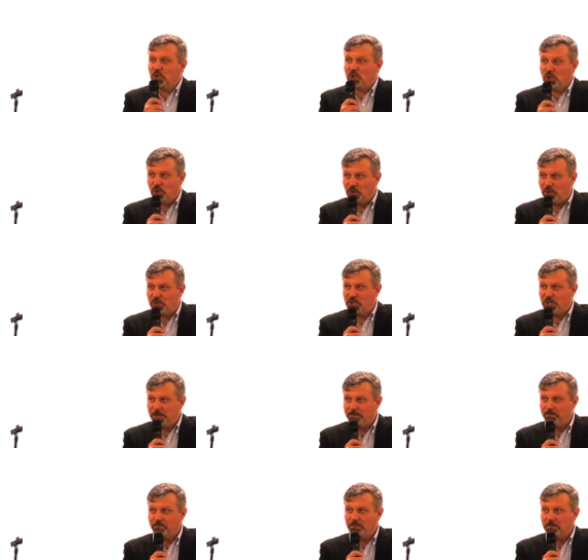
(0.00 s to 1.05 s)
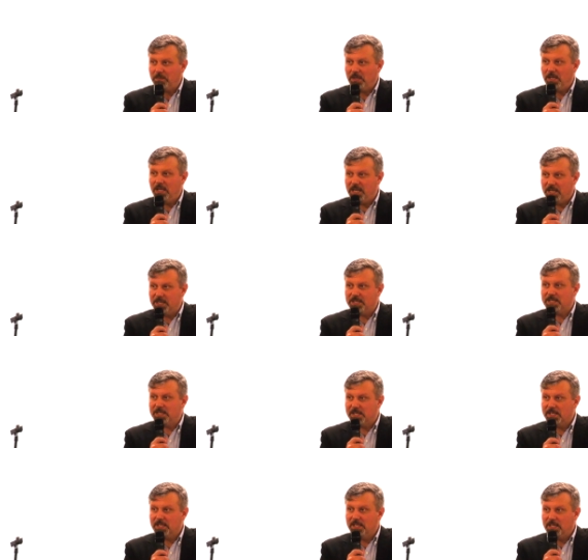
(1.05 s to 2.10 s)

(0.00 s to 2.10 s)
church is